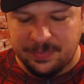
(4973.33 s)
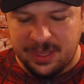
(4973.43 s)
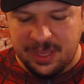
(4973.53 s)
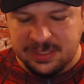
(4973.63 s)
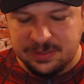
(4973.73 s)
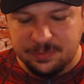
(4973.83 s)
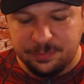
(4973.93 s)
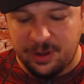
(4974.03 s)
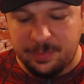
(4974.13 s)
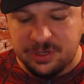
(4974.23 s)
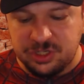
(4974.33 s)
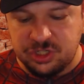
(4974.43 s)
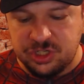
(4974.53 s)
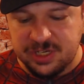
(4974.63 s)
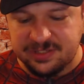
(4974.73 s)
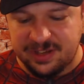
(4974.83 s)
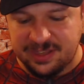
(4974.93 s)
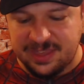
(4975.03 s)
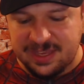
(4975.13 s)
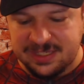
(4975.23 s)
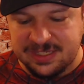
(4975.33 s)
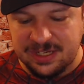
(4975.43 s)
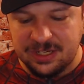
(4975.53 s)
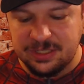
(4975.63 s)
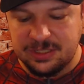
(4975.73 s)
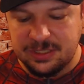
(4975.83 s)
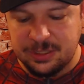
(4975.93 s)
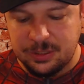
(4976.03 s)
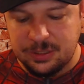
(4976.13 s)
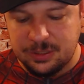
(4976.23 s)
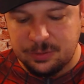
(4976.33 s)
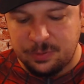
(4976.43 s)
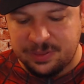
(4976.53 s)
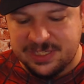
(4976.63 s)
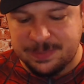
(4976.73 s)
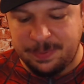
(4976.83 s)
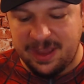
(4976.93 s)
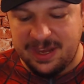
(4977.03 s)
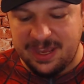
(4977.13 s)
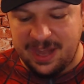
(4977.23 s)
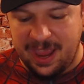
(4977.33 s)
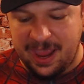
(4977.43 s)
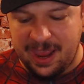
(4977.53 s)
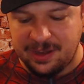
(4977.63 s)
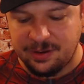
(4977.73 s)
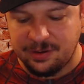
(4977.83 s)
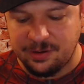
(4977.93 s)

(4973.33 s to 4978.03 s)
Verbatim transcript: is pretty much just like this, with Spidey in hand,